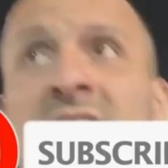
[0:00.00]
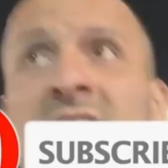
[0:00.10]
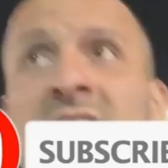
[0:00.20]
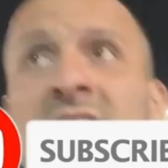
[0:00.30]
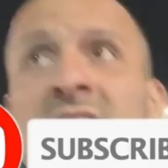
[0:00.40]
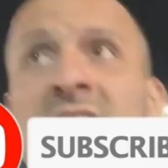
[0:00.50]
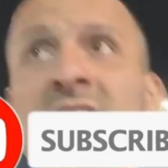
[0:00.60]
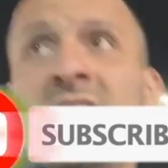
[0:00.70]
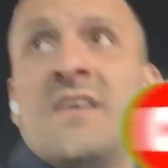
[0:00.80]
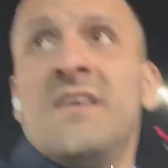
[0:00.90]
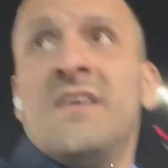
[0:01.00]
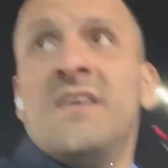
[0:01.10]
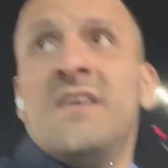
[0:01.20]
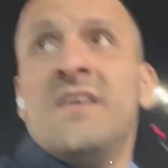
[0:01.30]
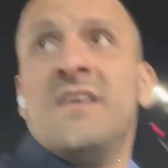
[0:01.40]

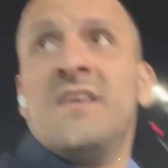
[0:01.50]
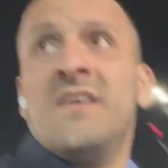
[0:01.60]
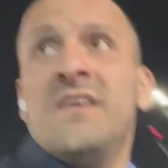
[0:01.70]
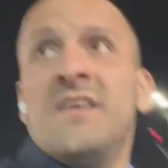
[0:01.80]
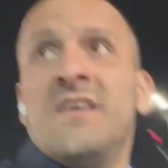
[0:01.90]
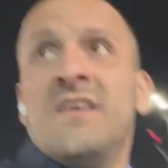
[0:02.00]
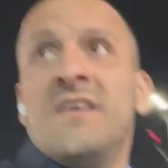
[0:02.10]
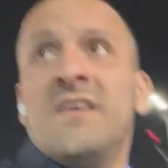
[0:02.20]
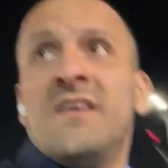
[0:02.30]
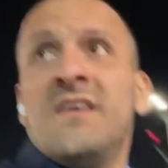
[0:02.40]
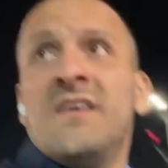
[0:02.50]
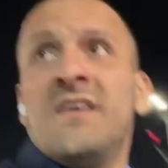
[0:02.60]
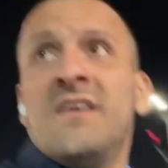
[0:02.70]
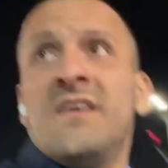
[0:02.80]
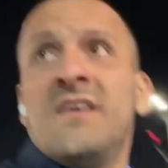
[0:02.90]

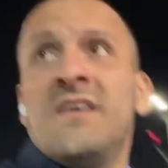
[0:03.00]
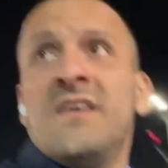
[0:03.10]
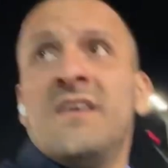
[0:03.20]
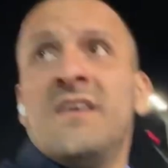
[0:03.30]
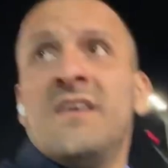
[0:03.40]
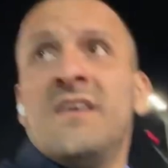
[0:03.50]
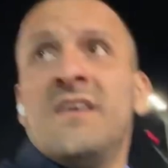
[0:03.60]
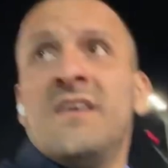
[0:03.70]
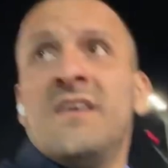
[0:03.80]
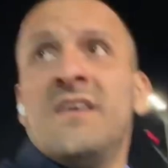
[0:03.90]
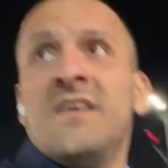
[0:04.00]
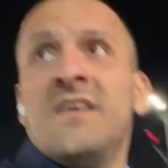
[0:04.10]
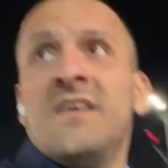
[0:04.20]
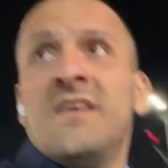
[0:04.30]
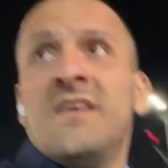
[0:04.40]

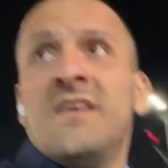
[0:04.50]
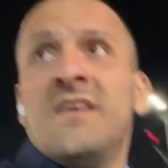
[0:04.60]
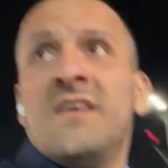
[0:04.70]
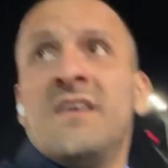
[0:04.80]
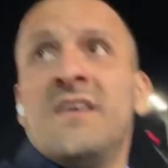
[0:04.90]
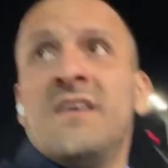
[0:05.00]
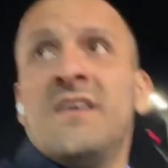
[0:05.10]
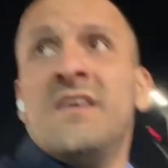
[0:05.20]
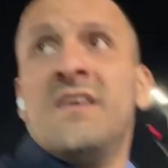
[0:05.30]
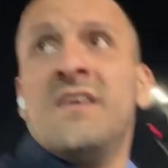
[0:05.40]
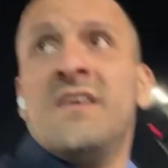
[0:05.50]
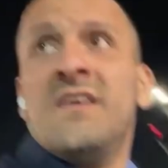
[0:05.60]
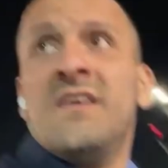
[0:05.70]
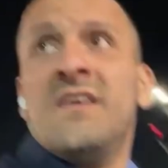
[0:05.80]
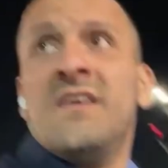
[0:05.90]

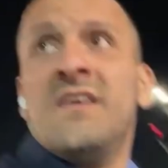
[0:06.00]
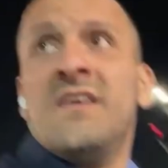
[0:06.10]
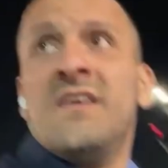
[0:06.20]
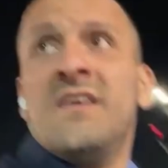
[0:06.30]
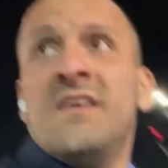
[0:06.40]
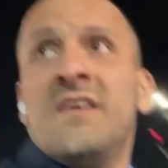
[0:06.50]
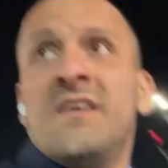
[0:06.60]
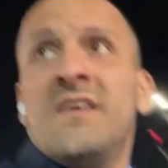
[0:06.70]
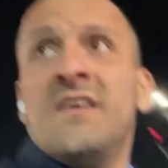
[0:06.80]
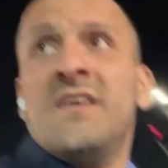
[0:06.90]
(silent)